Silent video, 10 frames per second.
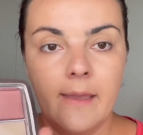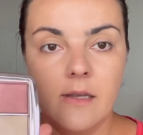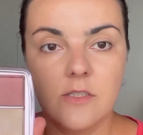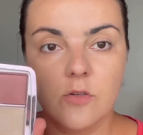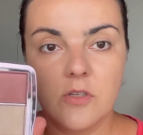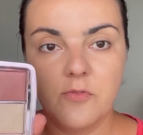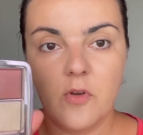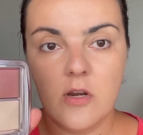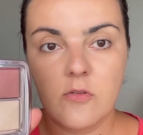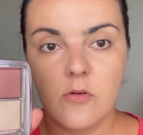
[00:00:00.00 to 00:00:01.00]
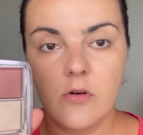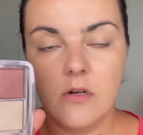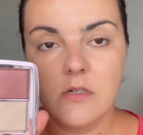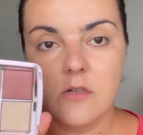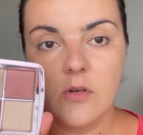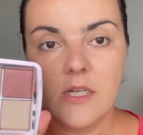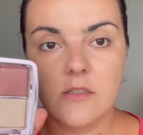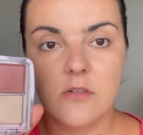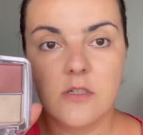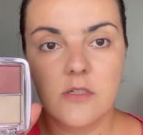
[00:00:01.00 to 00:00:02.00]
So if you are a
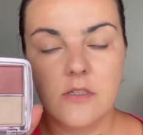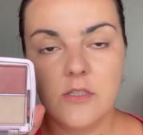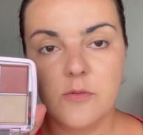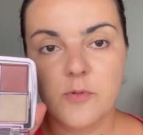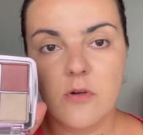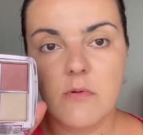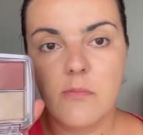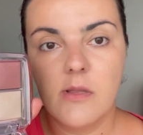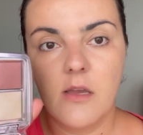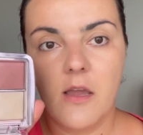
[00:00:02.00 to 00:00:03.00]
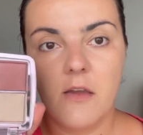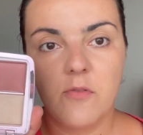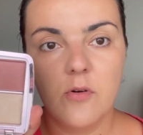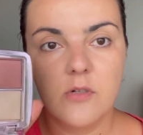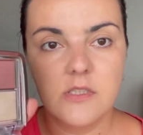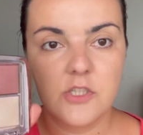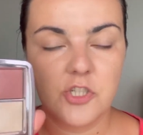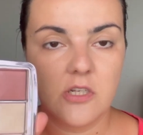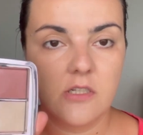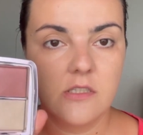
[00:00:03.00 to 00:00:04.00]
collector, you probably have all these
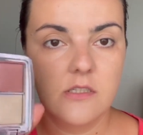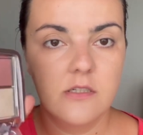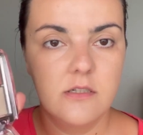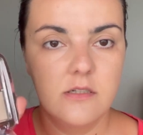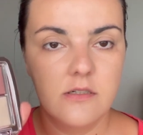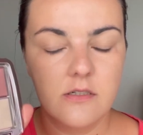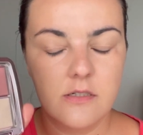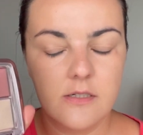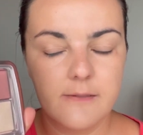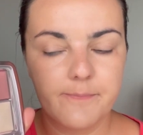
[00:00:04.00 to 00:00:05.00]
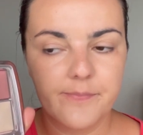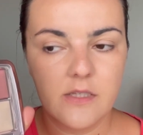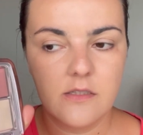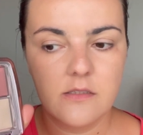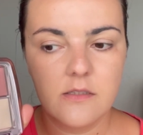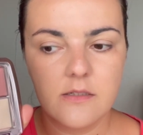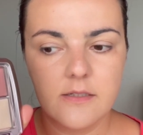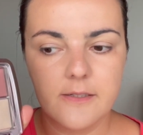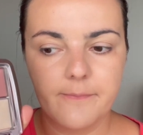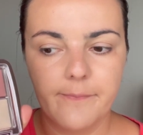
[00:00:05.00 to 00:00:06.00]
shades in
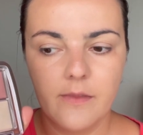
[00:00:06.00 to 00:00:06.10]
the